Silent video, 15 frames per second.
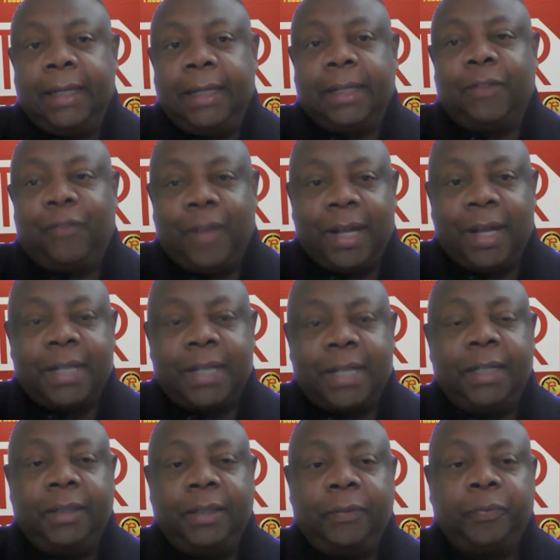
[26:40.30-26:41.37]

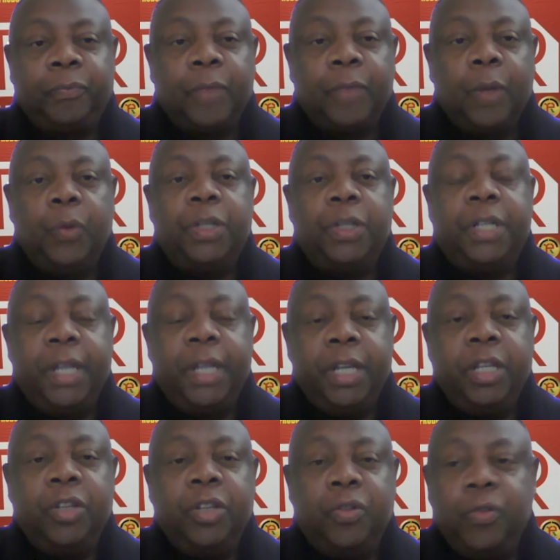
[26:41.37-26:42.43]
reflection, which they
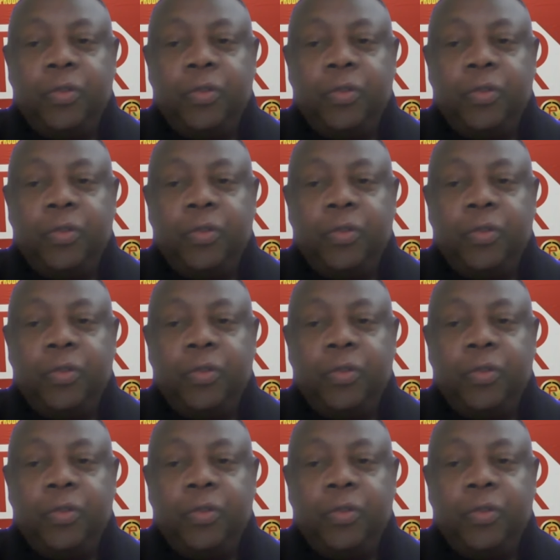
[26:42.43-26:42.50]
need to